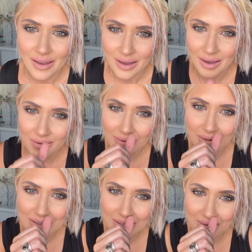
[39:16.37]
Of
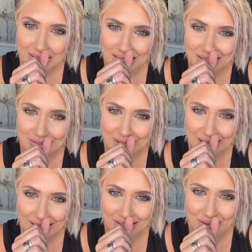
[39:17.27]
course, I always get too
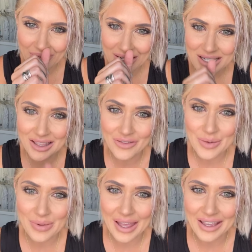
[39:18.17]
late. You can watch it on the
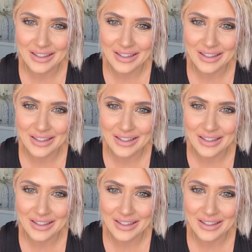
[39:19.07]
replay.